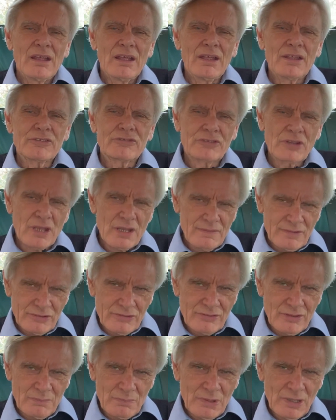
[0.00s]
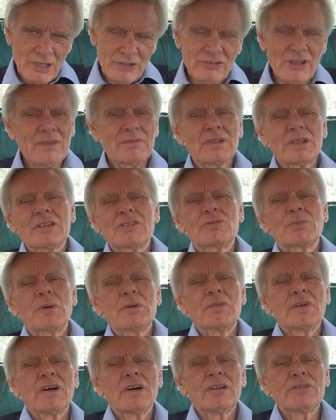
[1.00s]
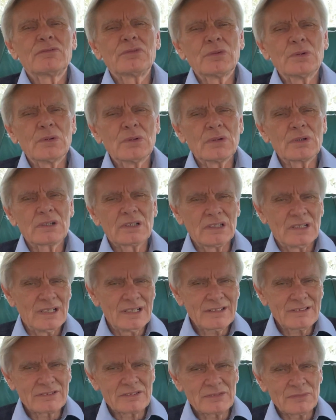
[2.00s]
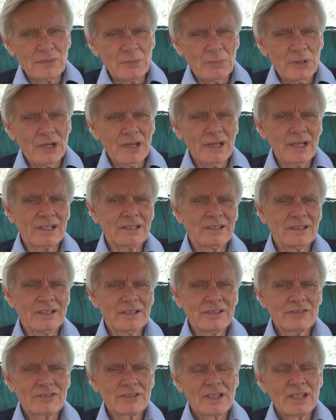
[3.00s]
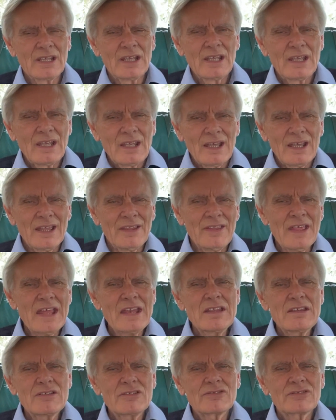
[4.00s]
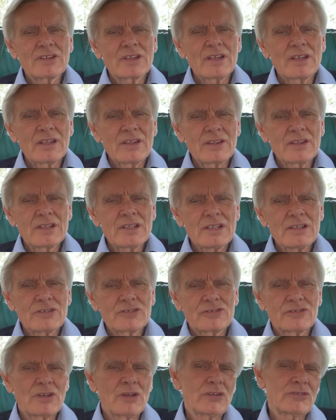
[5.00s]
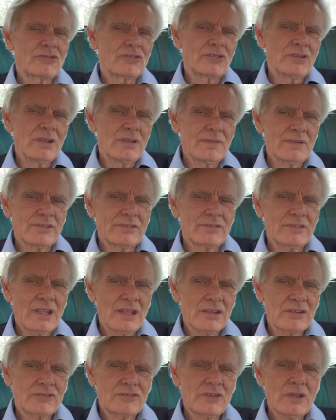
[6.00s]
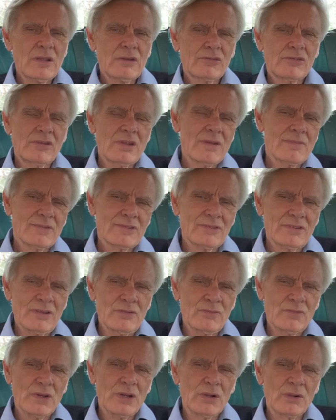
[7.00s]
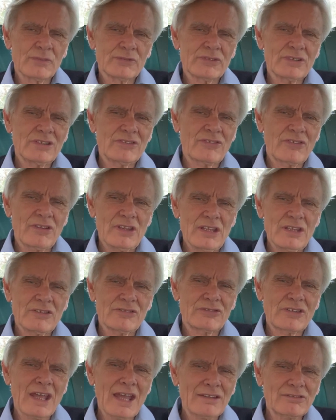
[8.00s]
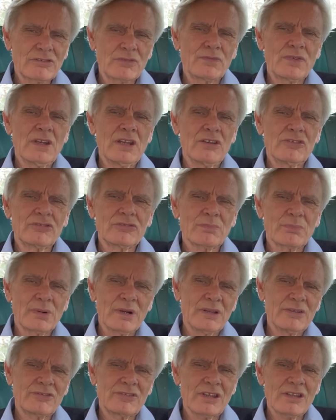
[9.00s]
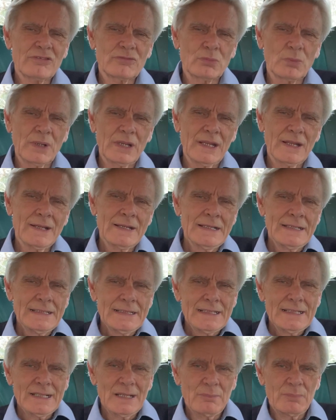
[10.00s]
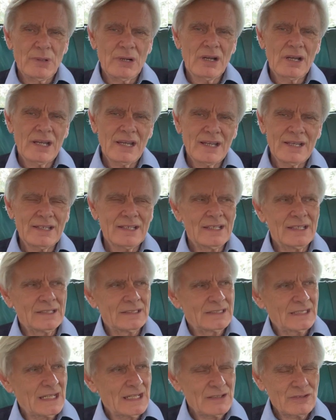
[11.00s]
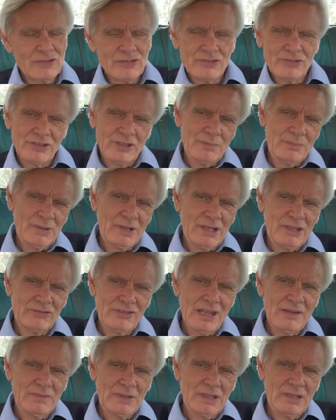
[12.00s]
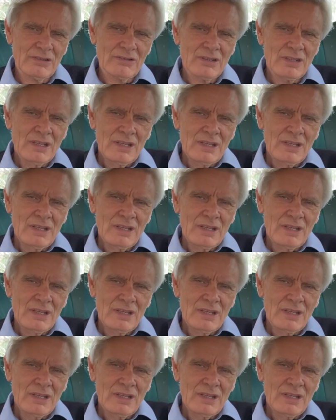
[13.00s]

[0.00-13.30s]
service that Buyers Advocates provide for clients, for buyer clients, and that is the search service. Now the search service involves, it's the start to finish process where a buyer engages a Buyers Advocate